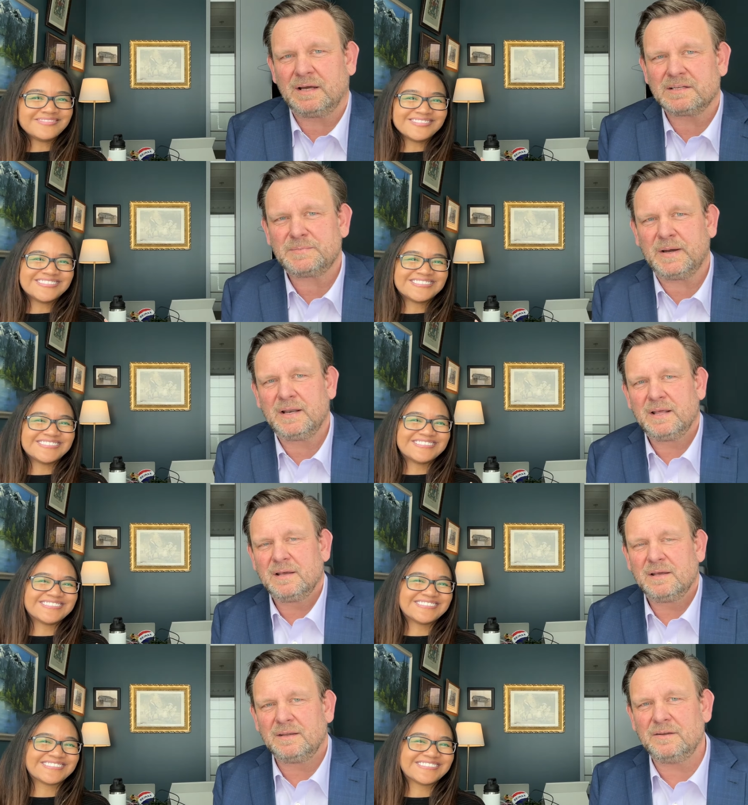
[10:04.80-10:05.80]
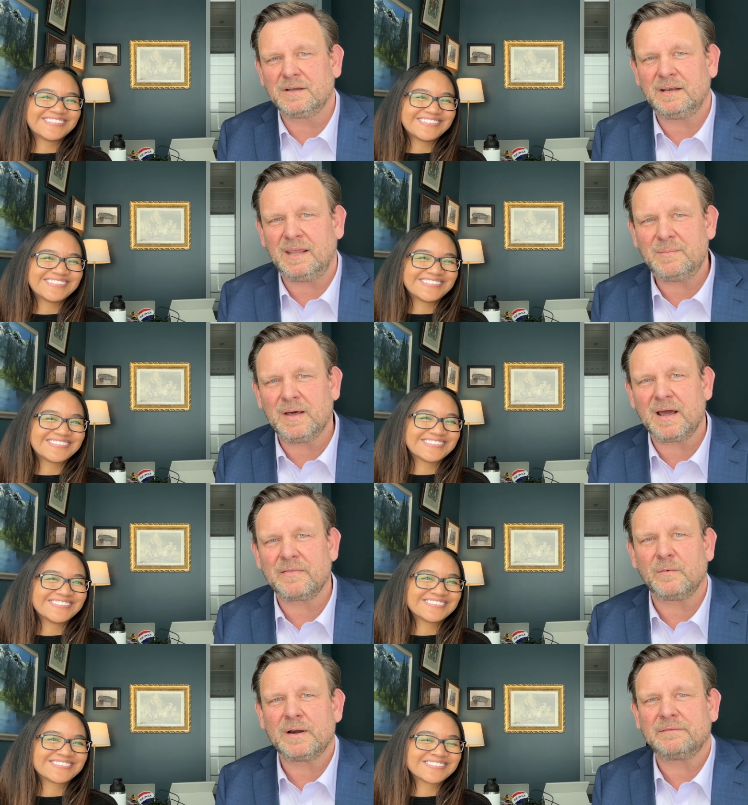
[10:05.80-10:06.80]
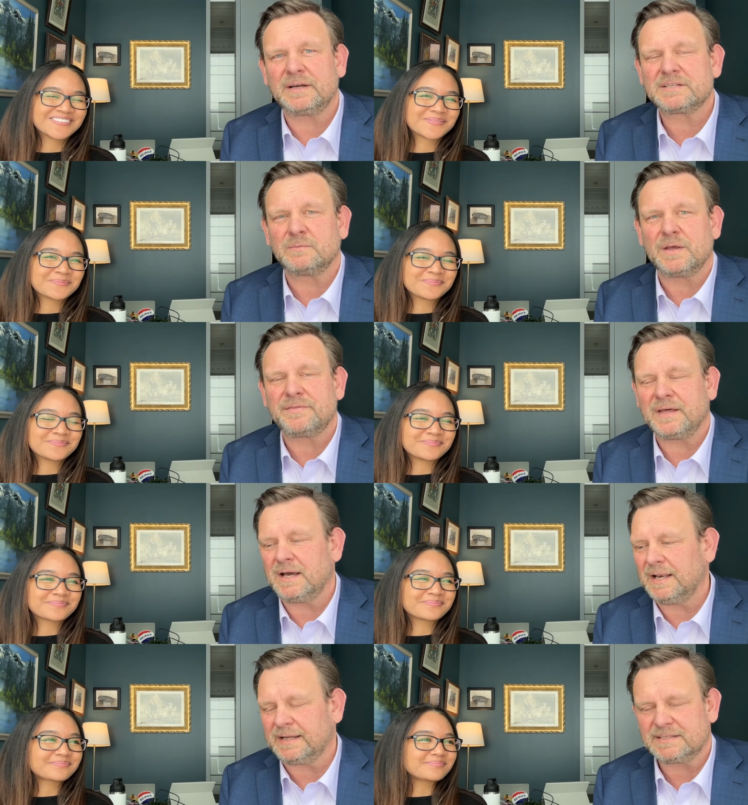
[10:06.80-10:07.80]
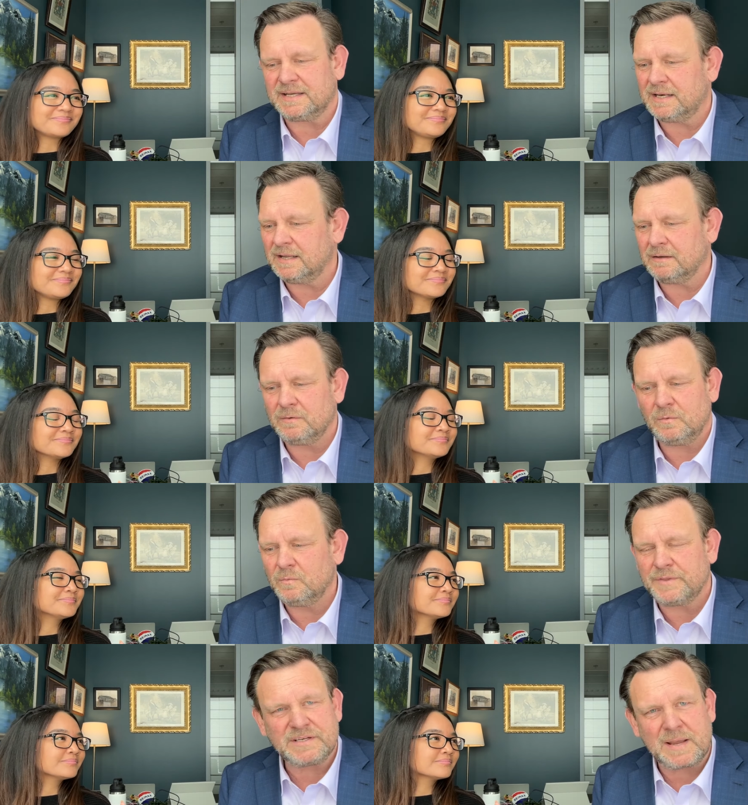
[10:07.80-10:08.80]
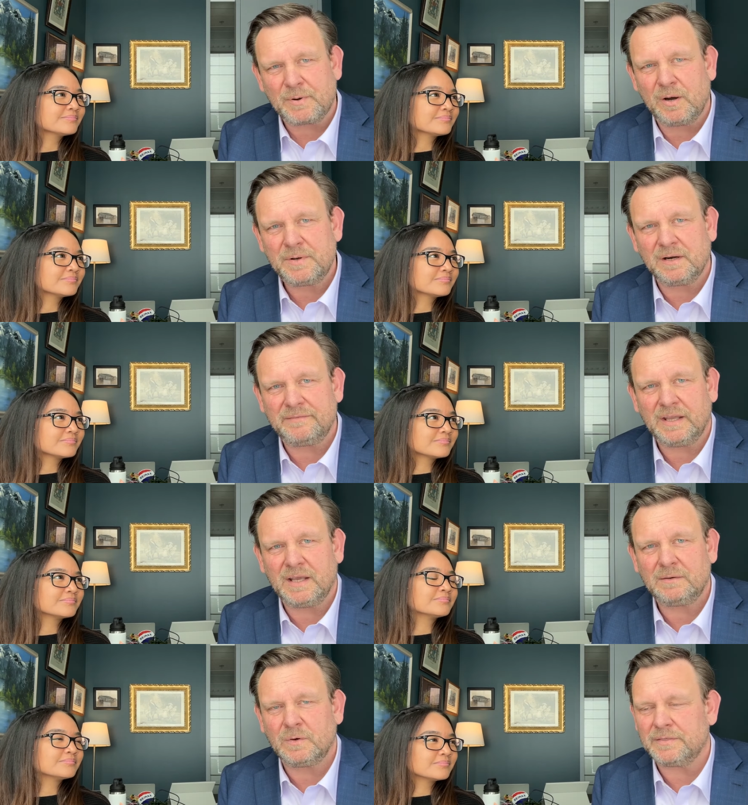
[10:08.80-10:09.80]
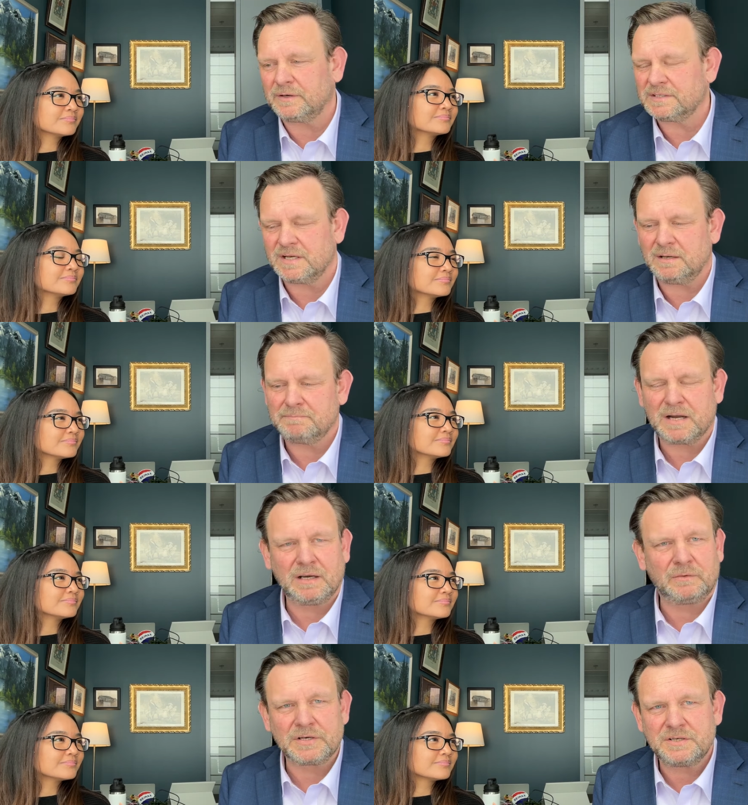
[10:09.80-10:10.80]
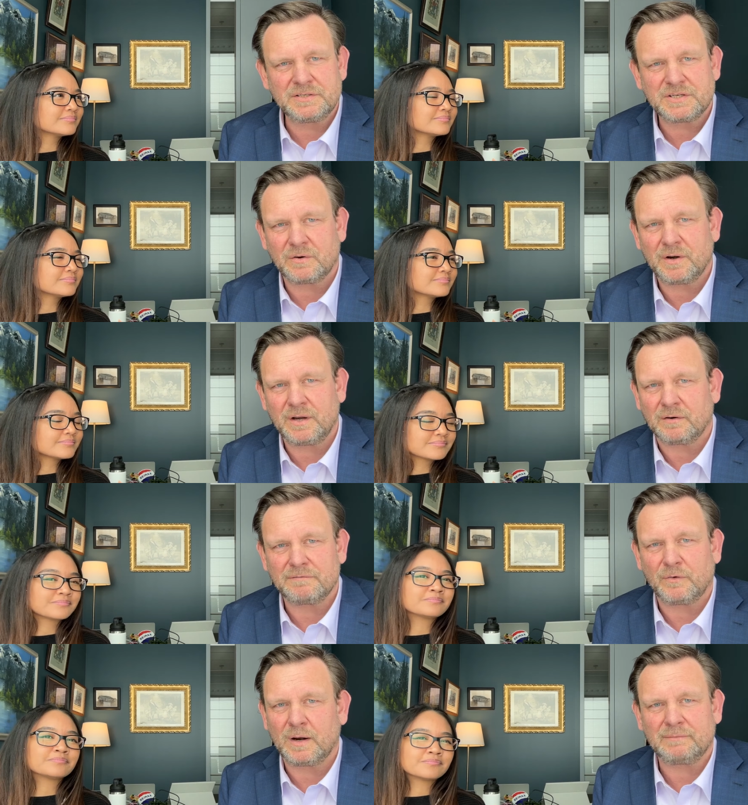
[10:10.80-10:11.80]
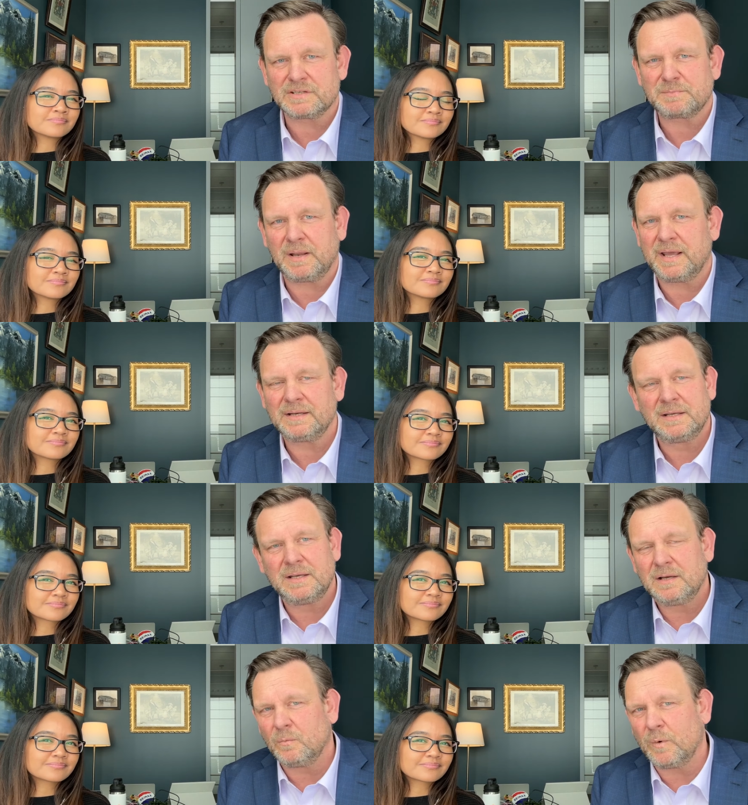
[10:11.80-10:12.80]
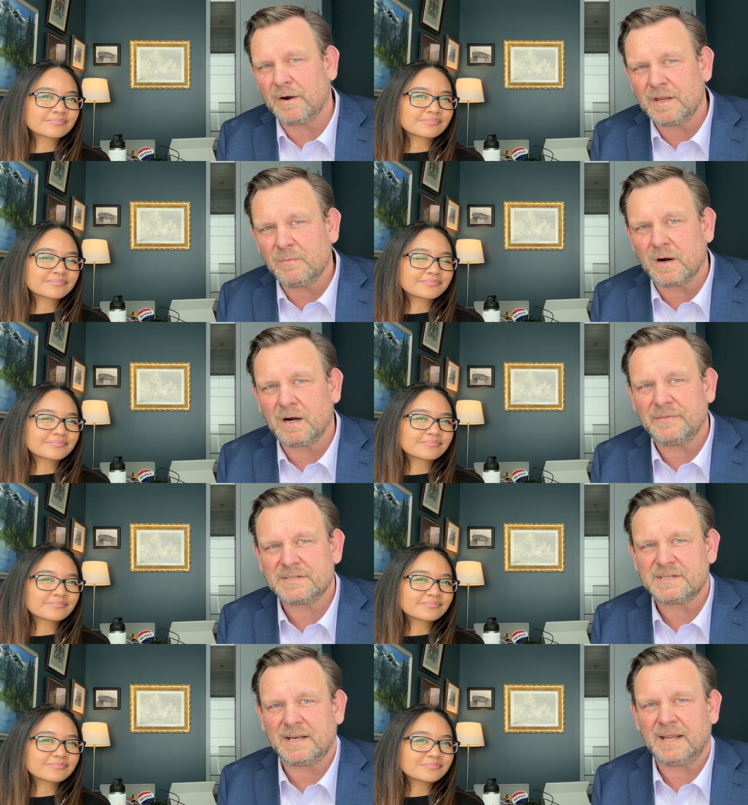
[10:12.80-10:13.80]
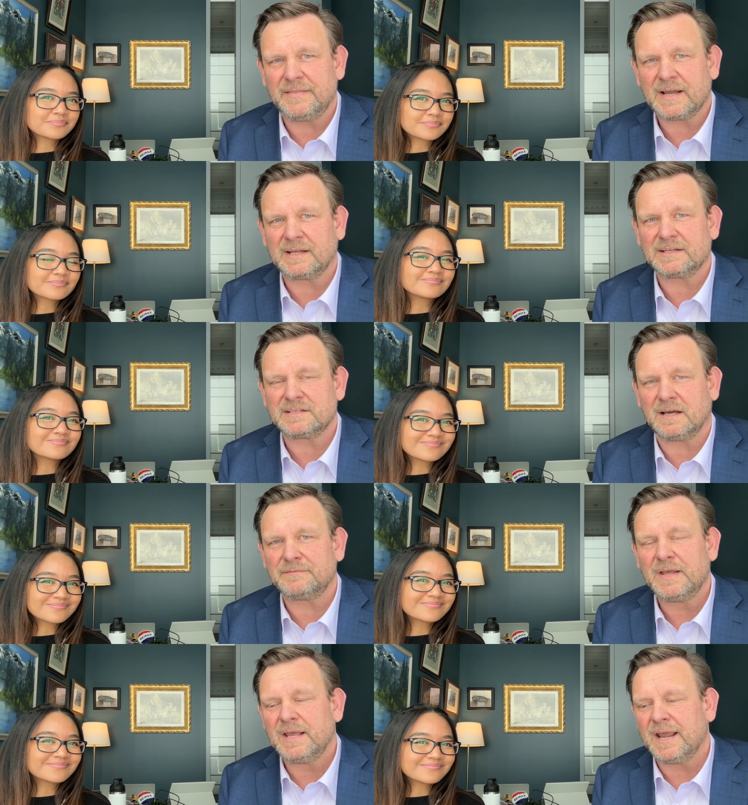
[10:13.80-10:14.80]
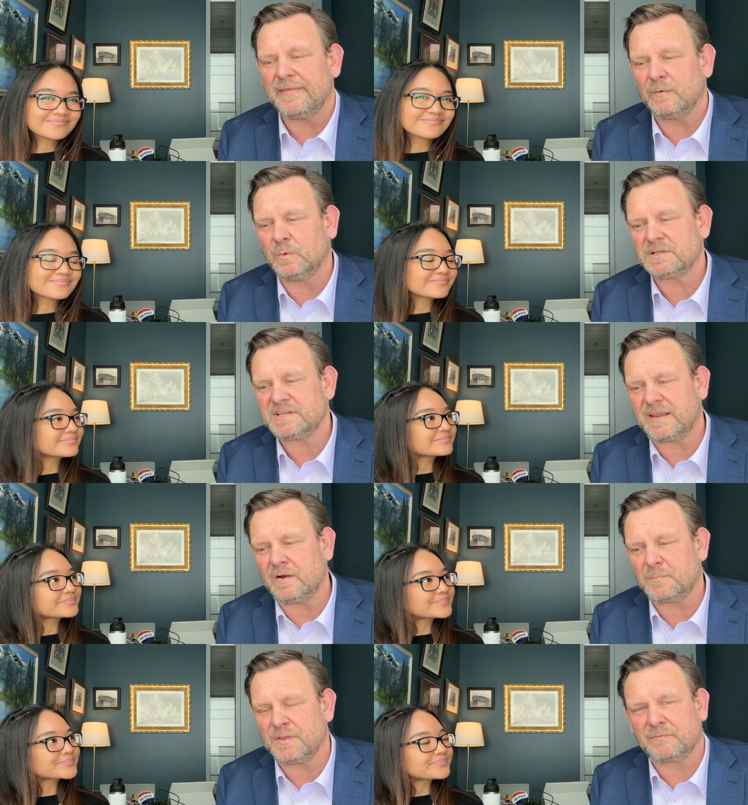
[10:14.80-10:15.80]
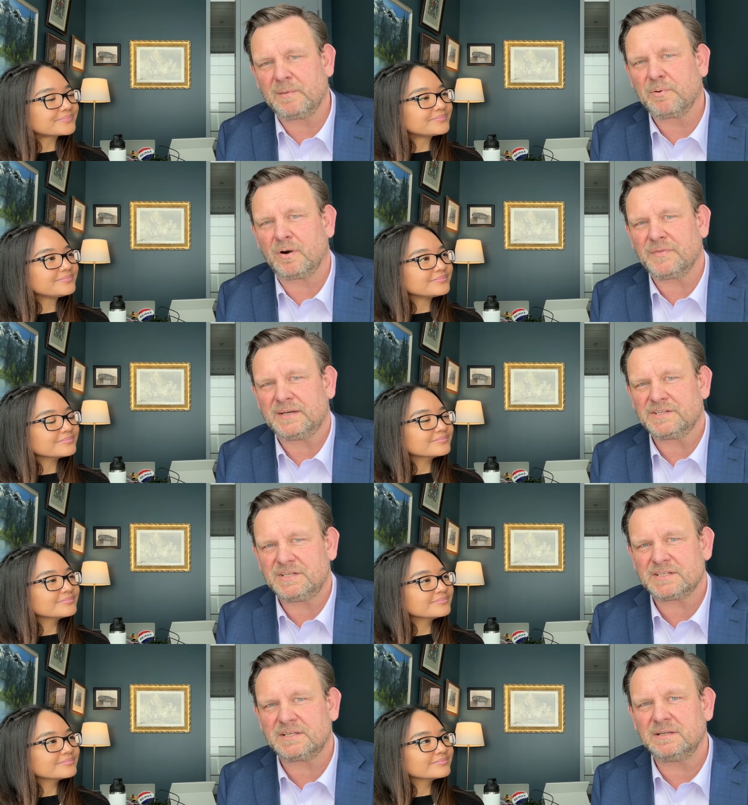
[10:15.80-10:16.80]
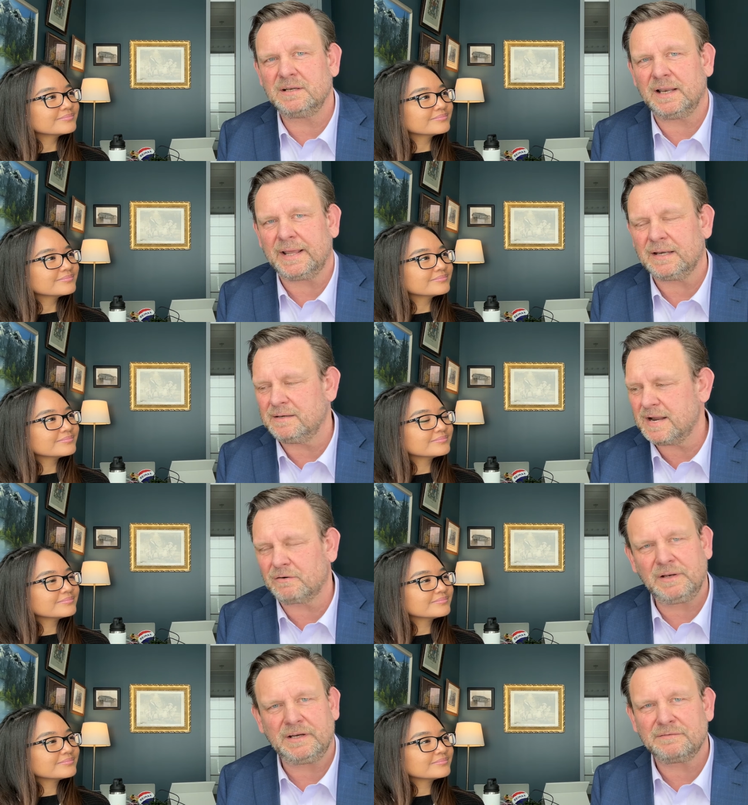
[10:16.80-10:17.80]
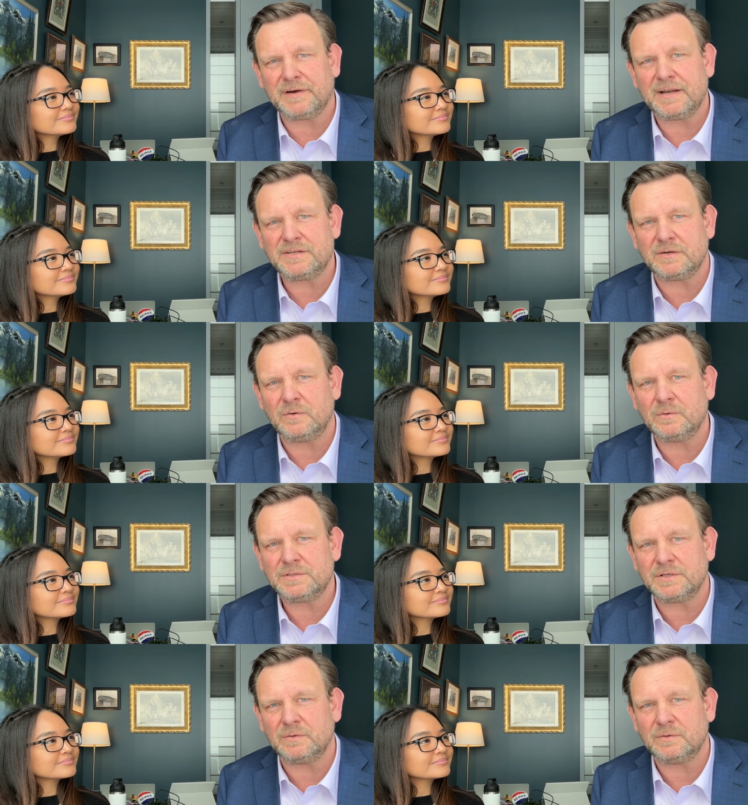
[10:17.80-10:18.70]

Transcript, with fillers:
Speaker 1: does. But you can email either one of us with, like I said, the type of home you're living in, whether it's a bungalow or a two-story or a four-level split, where you are in the city and that kind of stuff. And then we'll set you up with a report that is just like narrowly defined to